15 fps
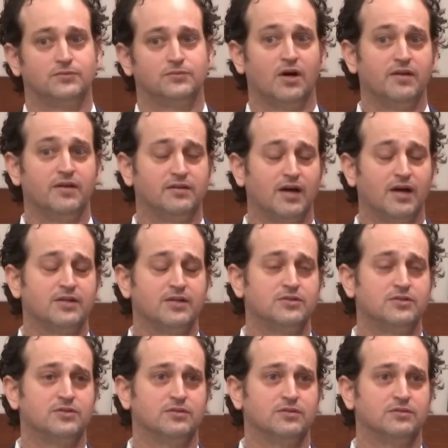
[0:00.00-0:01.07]
I think
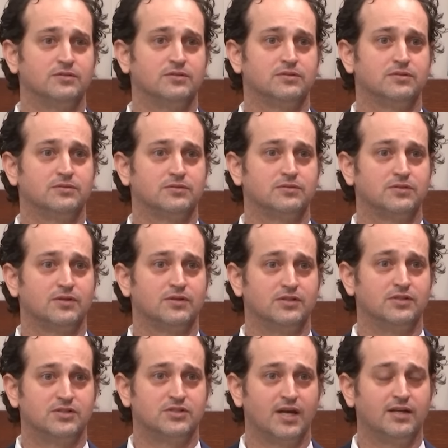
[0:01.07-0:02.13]
Nazis are
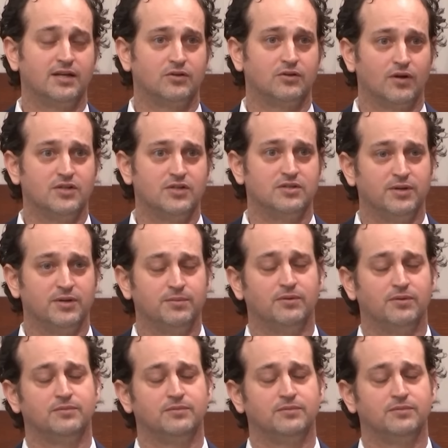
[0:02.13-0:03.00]
insane, crazy people.